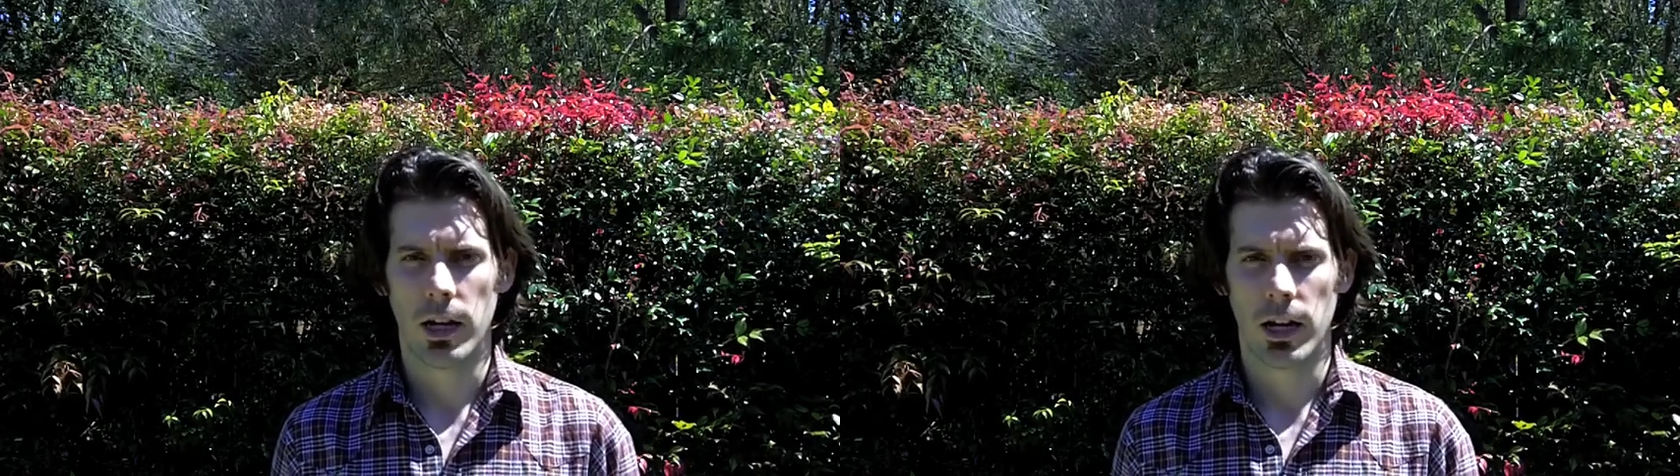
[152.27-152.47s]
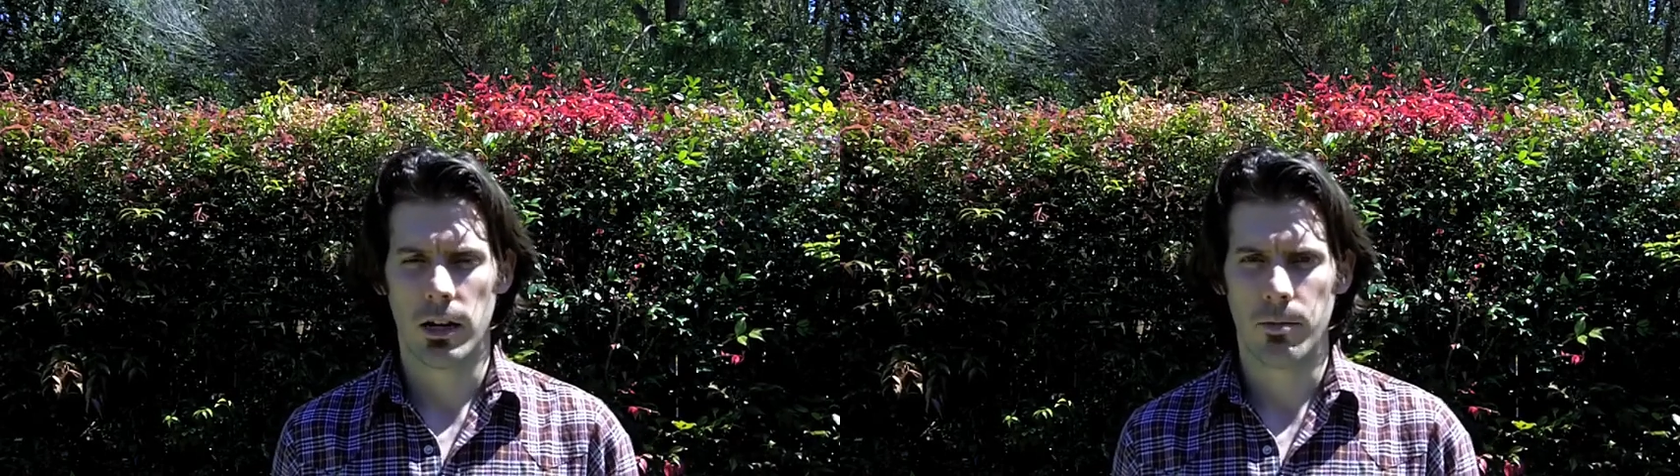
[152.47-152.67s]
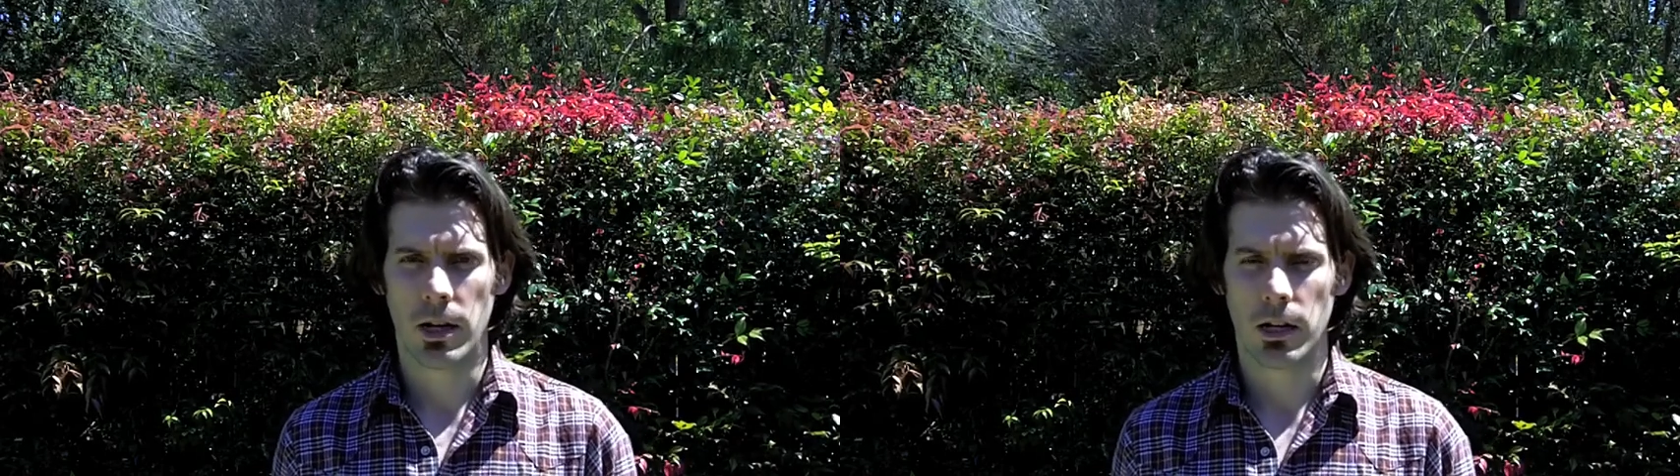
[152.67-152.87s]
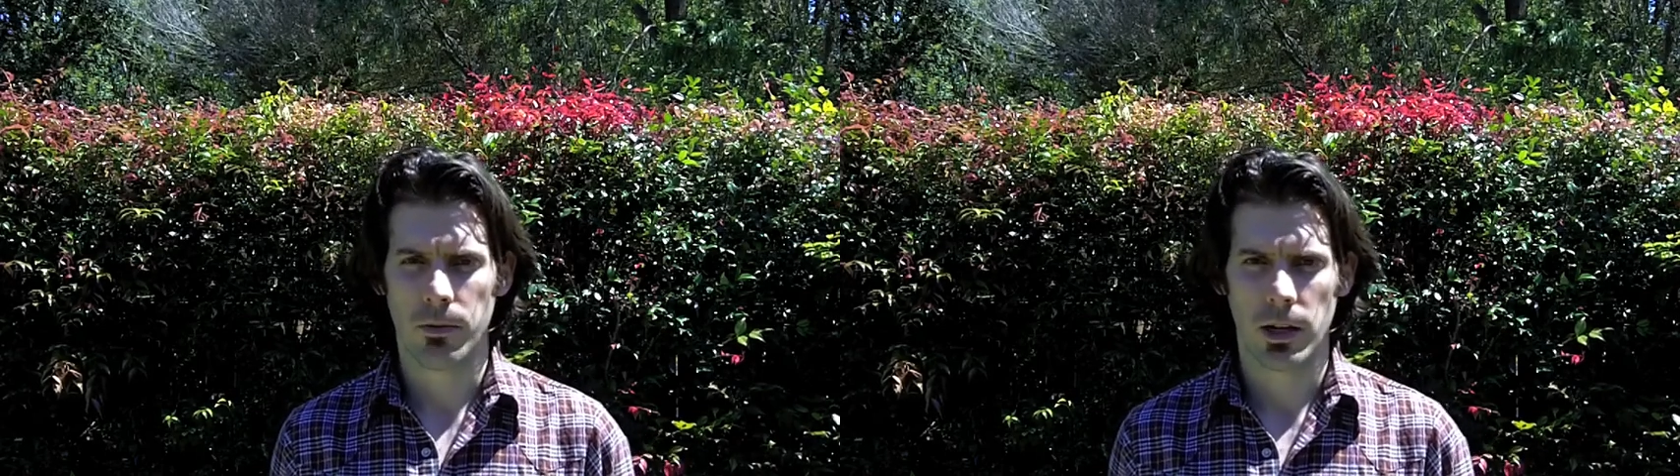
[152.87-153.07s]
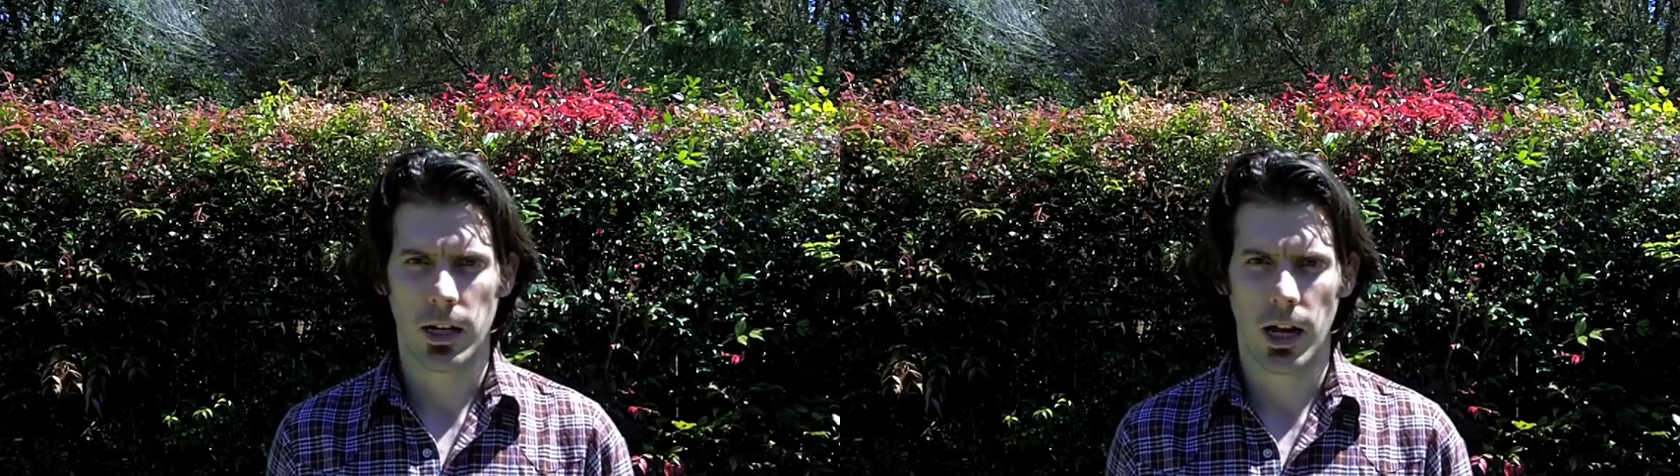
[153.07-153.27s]
and a better
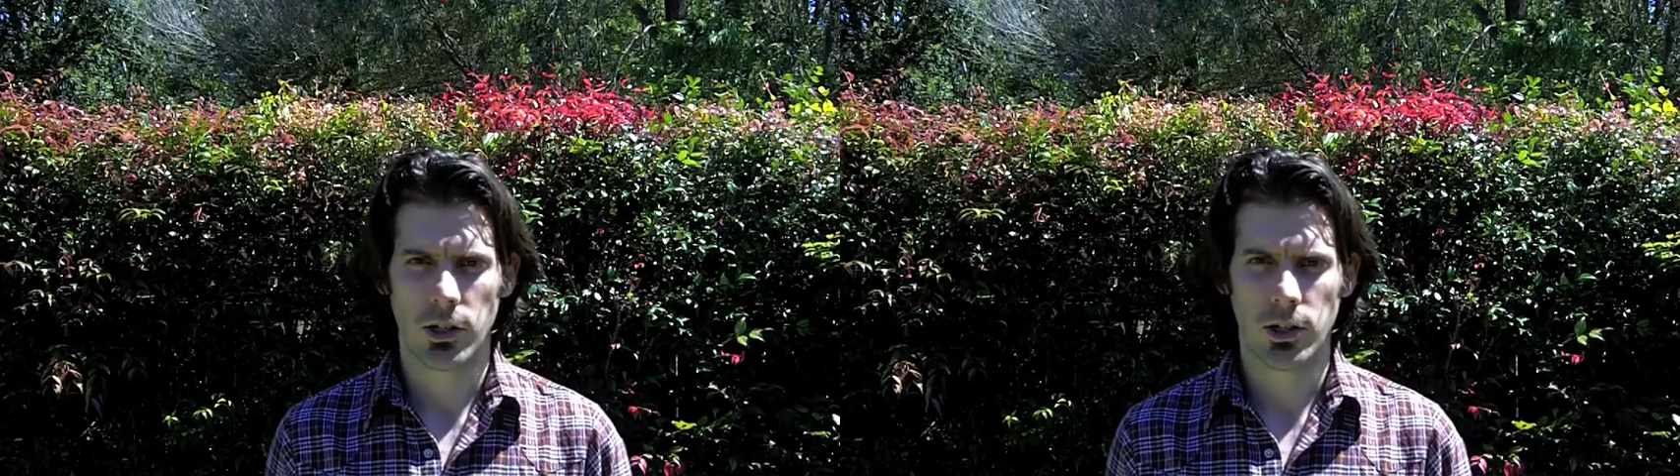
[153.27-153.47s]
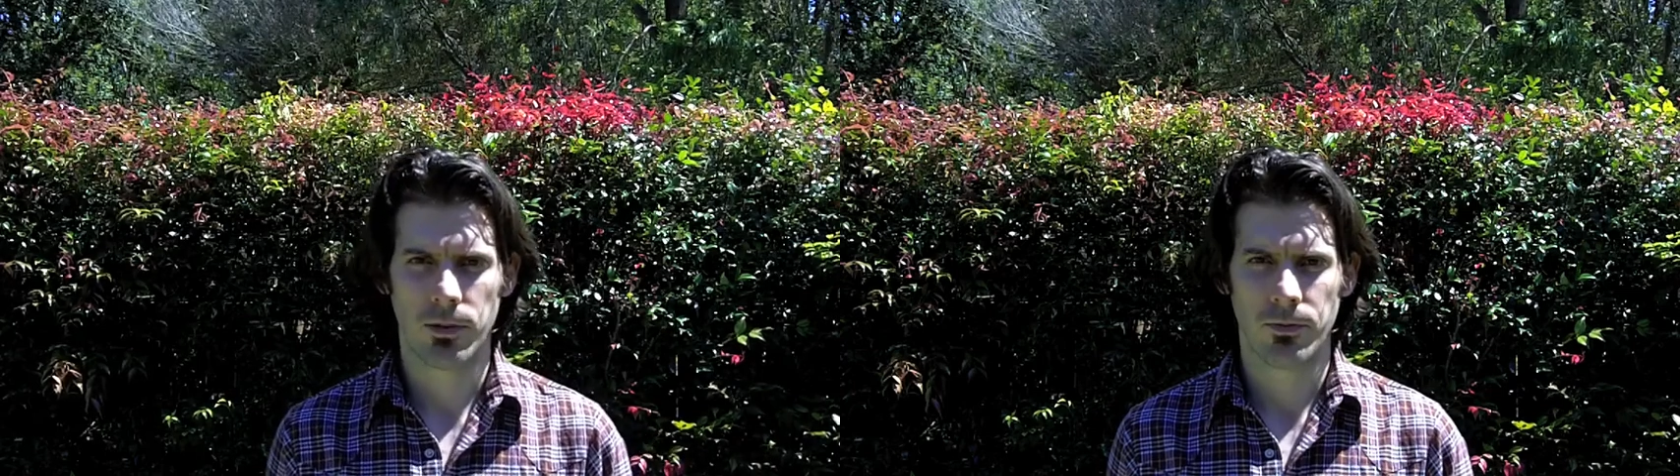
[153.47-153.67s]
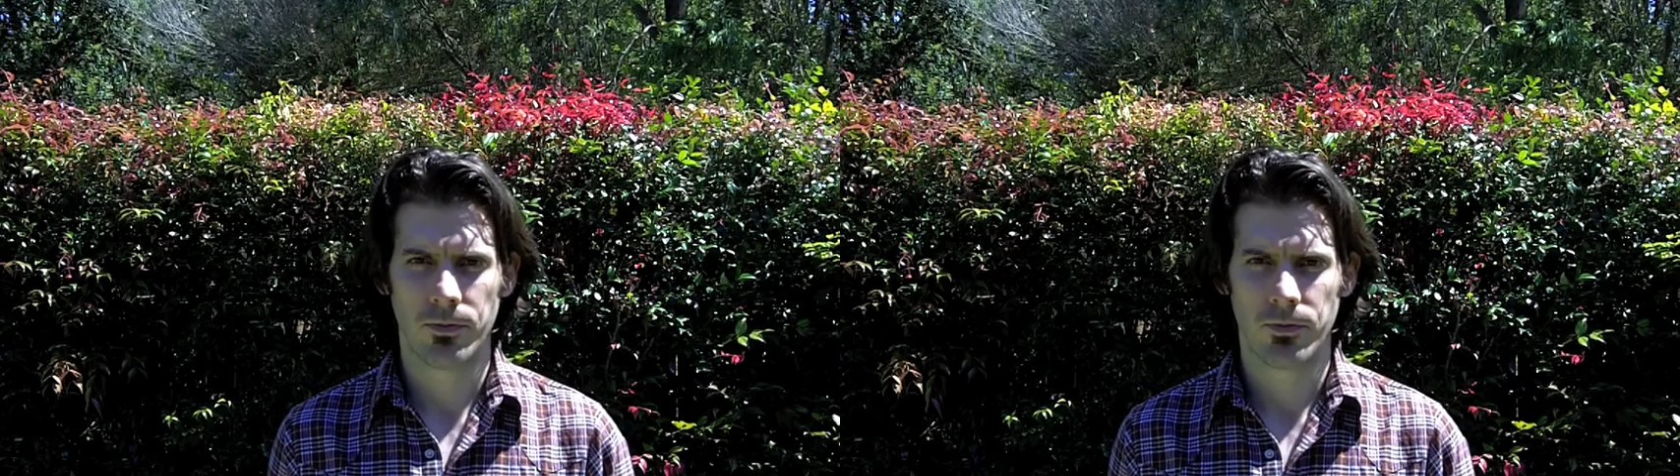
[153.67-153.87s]
communication.